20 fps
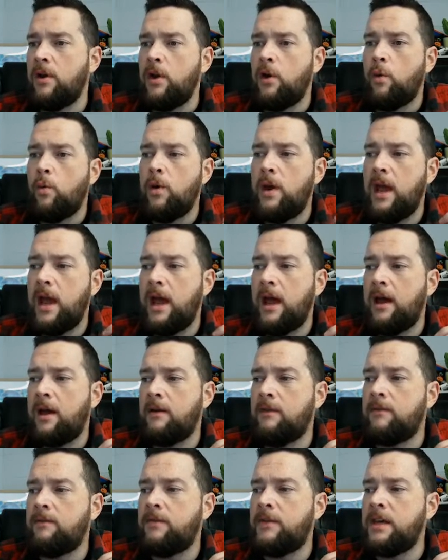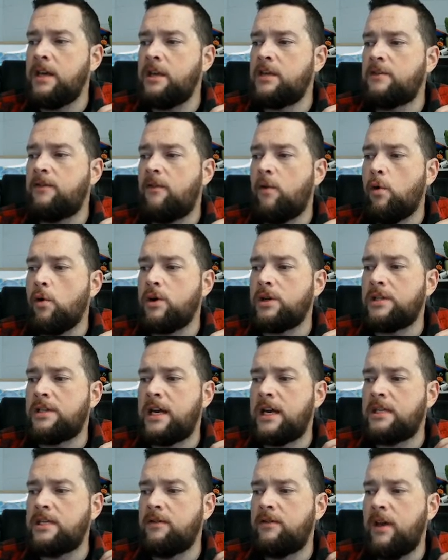we have these 4
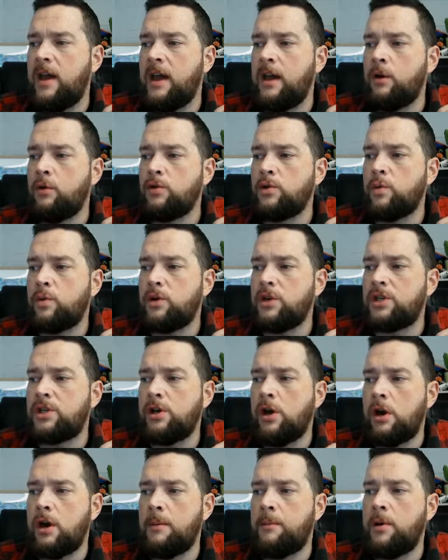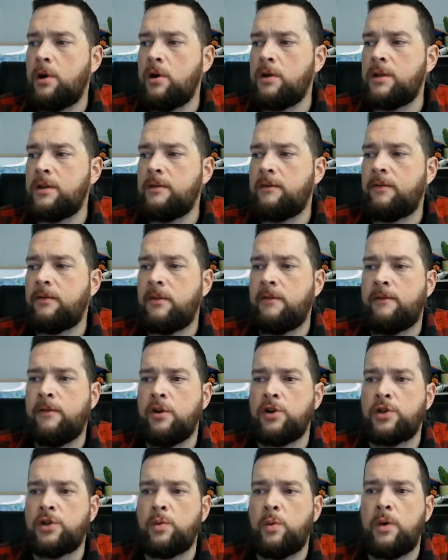sets of angles. We're going to start up here at the
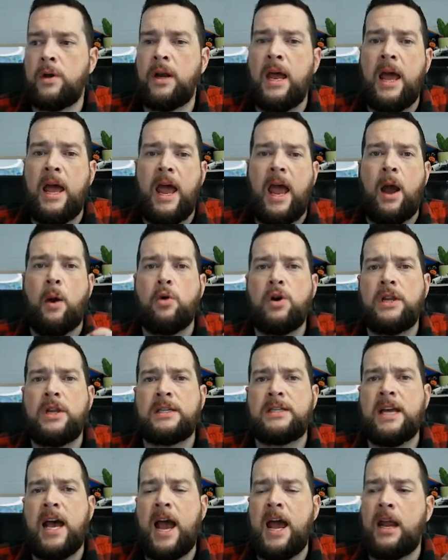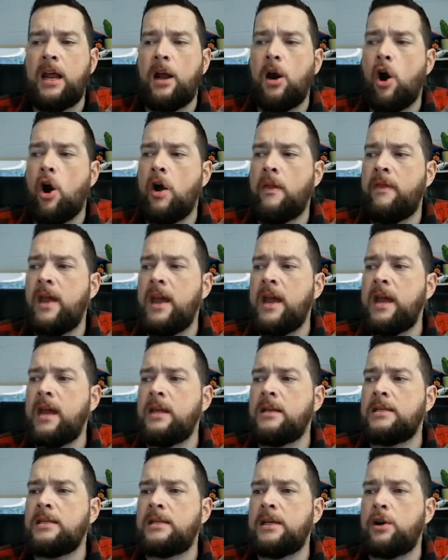first one, and we're deciding, are they
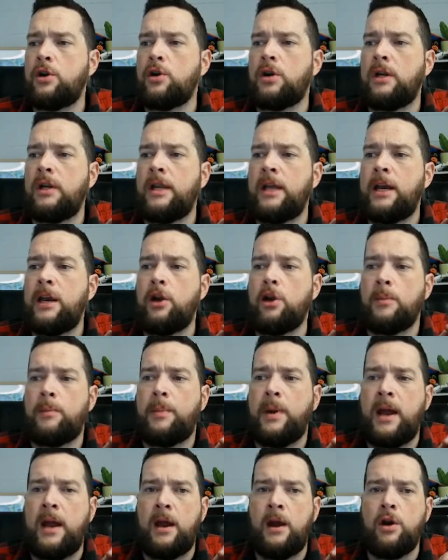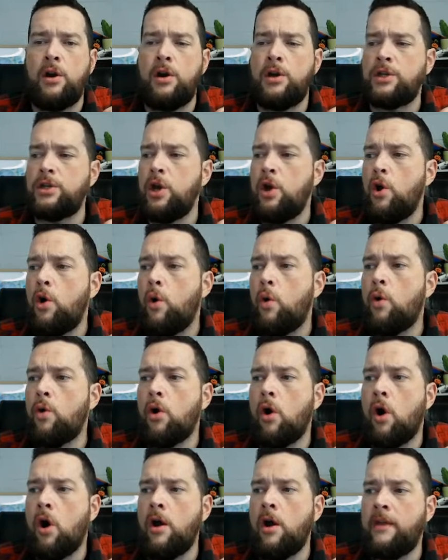considered linear pairs or
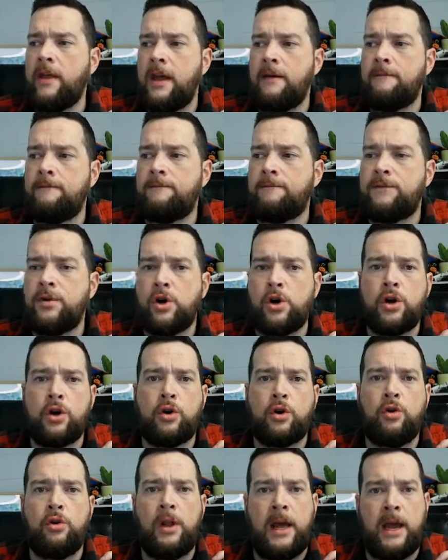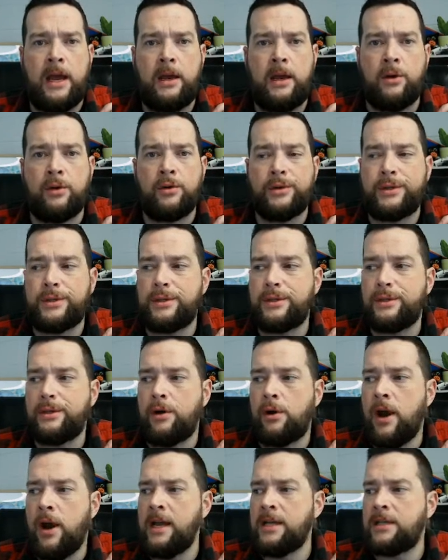are they vertical angles?
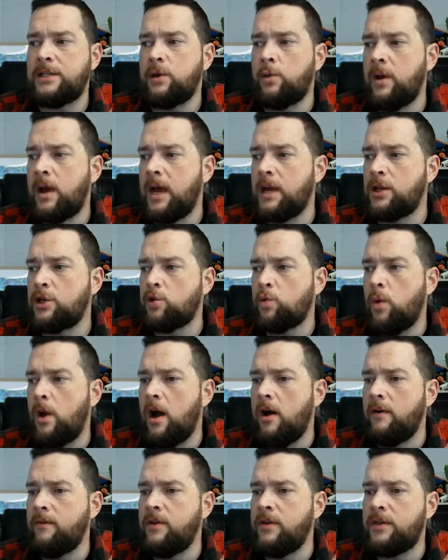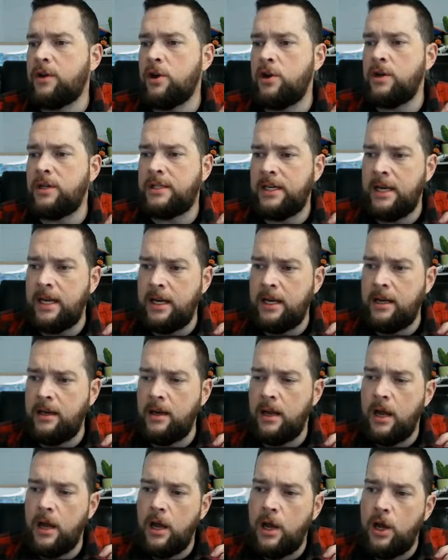All right, so we got 12 and
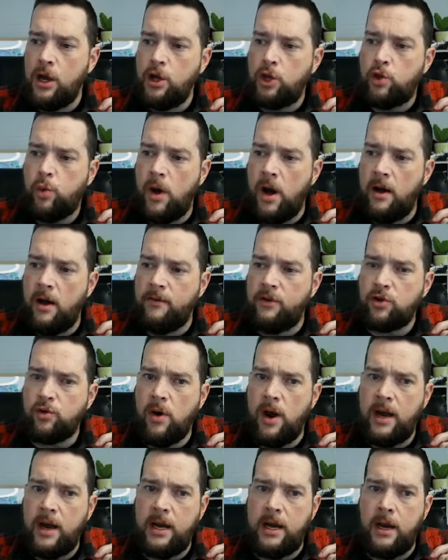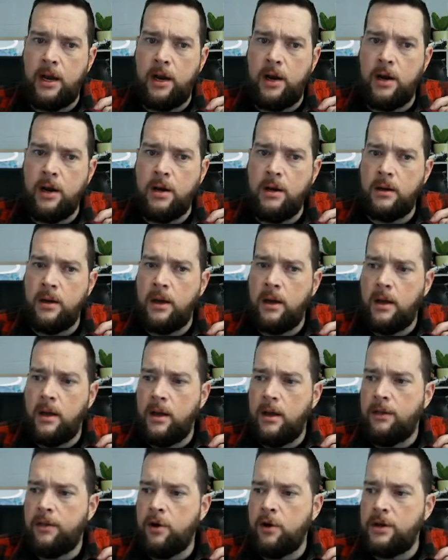13. 12 is right here.
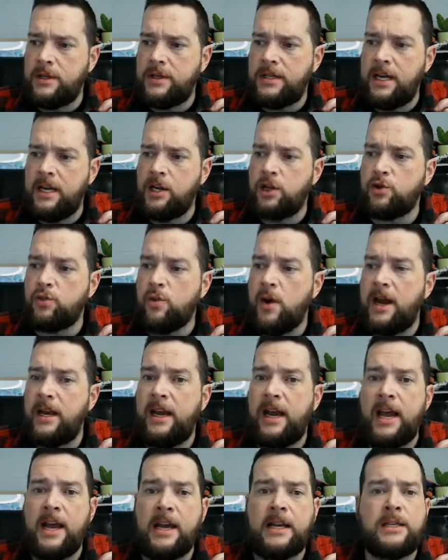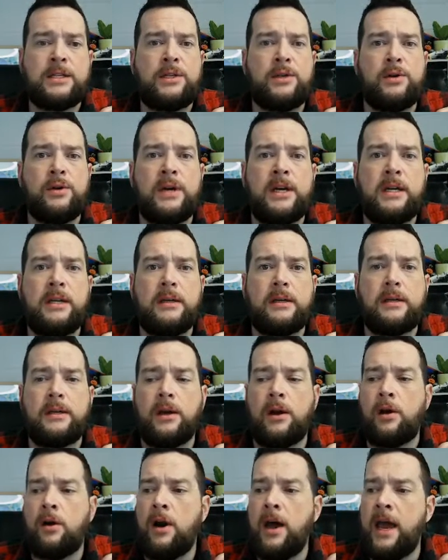13 is right next to it,
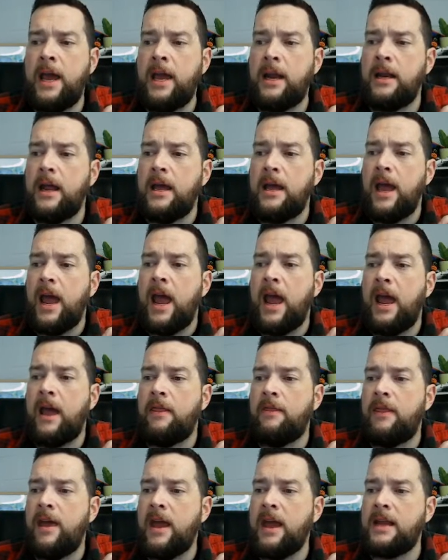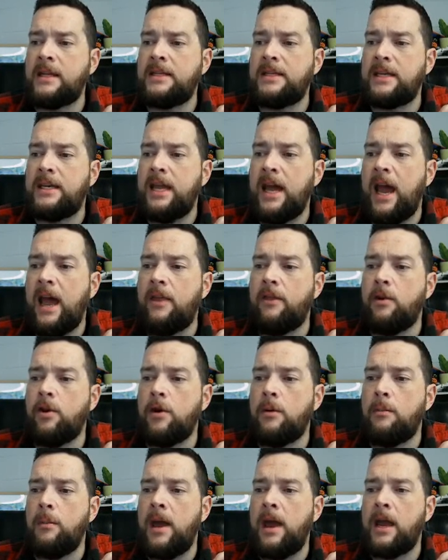all right? And they
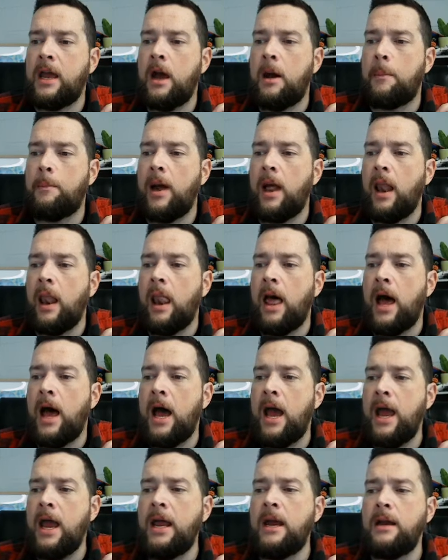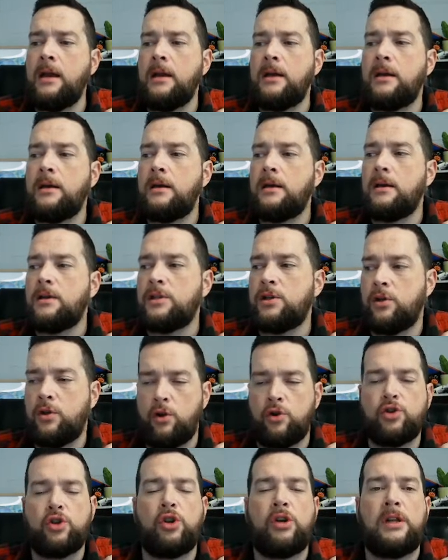together make up a line, so
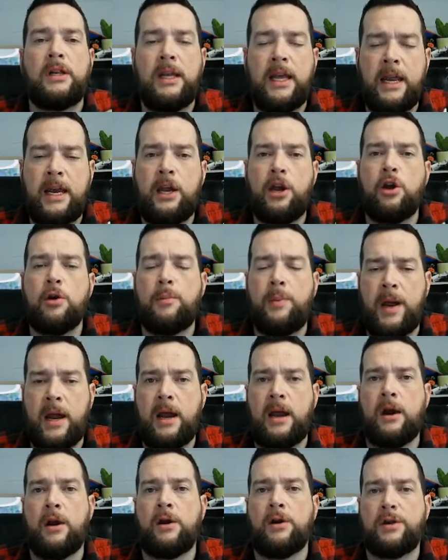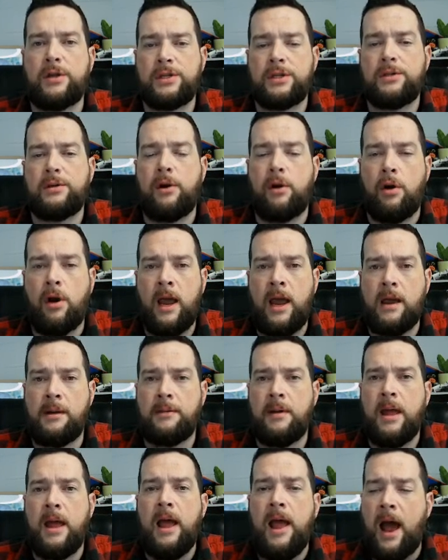those are linear pairs, all
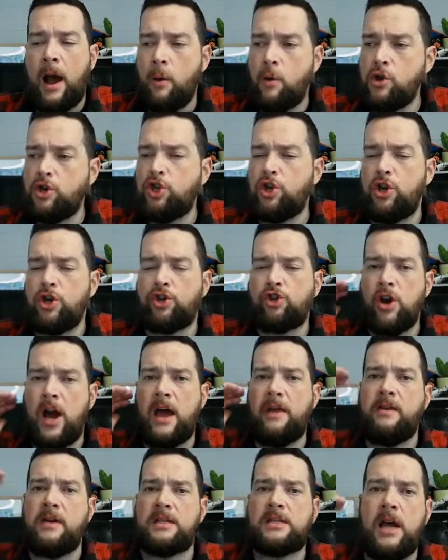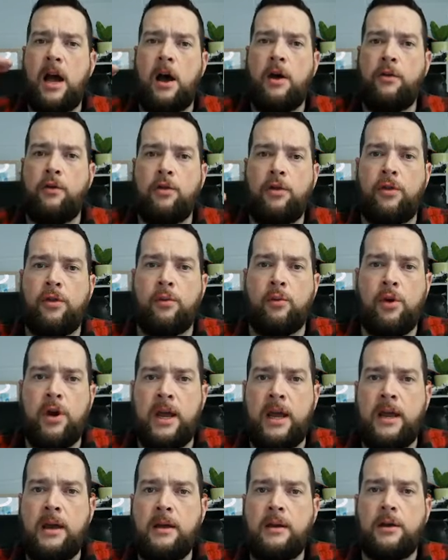right? I want you to try these other
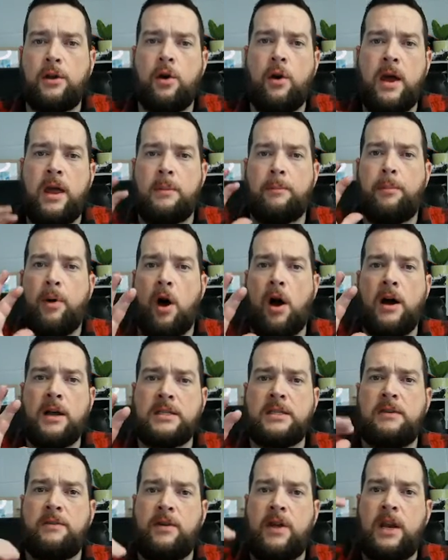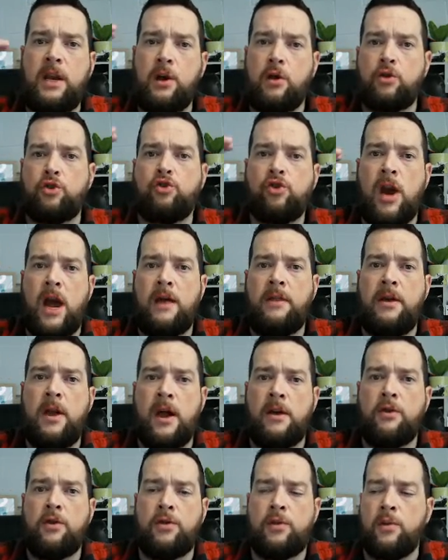3. Go ahead and pause the video and try the
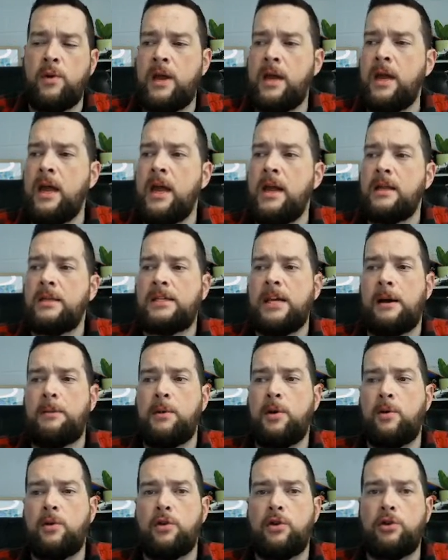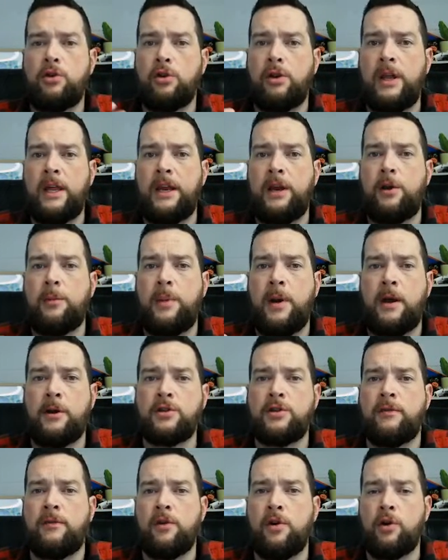other 3. Tell me whether they're linear pairs
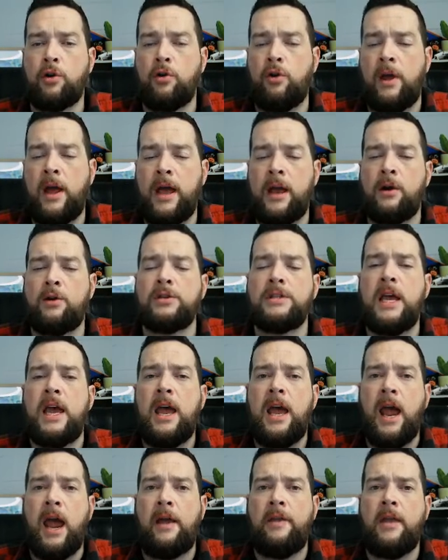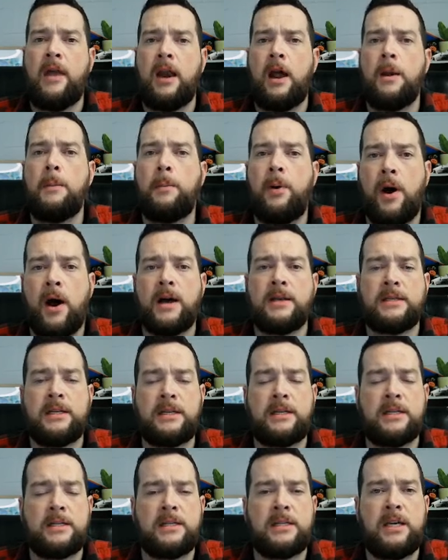or vertical angles, and then unpause it
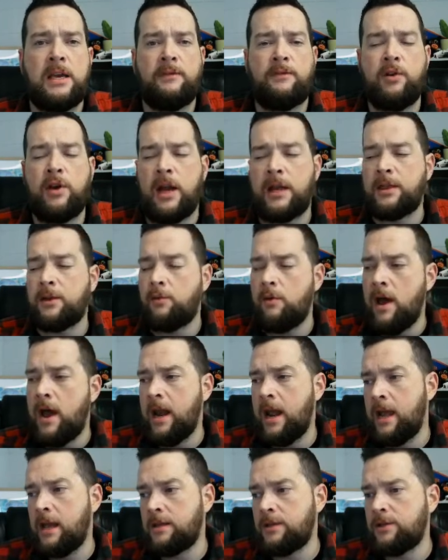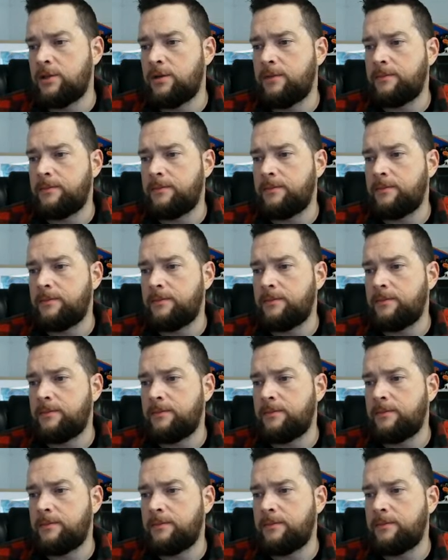to see if you got the right answer.